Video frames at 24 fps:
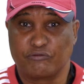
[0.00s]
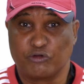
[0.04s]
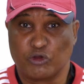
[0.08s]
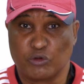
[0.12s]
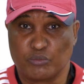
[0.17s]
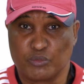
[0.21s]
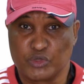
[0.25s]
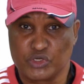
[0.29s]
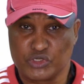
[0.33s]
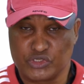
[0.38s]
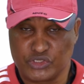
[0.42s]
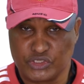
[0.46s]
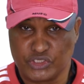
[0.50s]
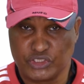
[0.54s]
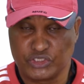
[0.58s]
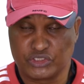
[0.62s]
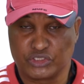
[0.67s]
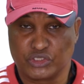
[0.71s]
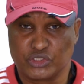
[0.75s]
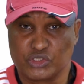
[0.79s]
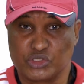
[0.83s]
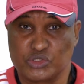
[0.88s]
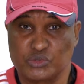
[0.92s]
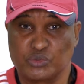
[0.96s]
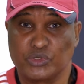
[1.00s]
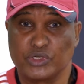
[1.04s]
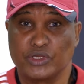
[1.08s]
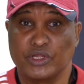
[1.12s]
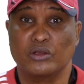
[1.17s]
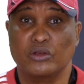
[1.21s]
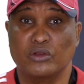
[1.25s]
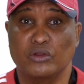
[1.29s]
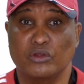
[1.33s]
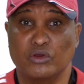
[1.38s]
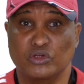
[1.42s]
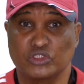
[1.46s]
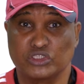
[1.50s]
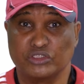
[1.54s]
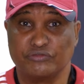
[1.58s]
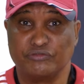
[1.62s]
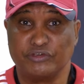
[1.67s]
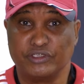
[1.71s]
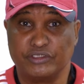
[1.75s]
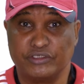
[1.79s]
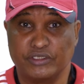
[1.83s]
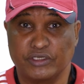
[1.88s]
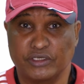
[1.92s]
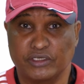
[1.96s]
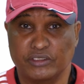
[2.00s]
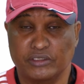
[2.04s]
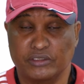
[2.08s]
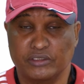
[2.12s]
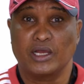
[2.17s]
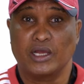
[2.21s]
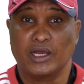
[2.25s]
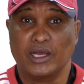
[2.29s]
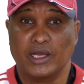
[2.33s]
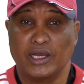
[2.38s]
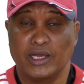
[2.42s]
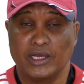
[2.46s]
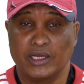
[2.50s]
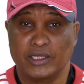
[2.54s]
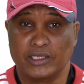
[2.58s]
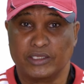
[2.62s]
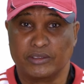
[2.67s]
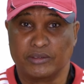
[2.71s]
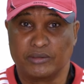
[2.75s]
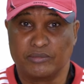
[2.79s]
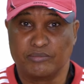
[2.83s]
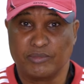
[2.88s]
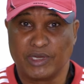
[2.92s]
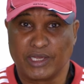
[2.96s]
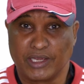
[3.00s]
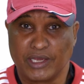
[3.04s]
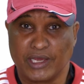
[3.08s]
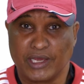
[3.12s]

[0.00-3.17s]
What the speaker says: four procedures with Longevita. I had my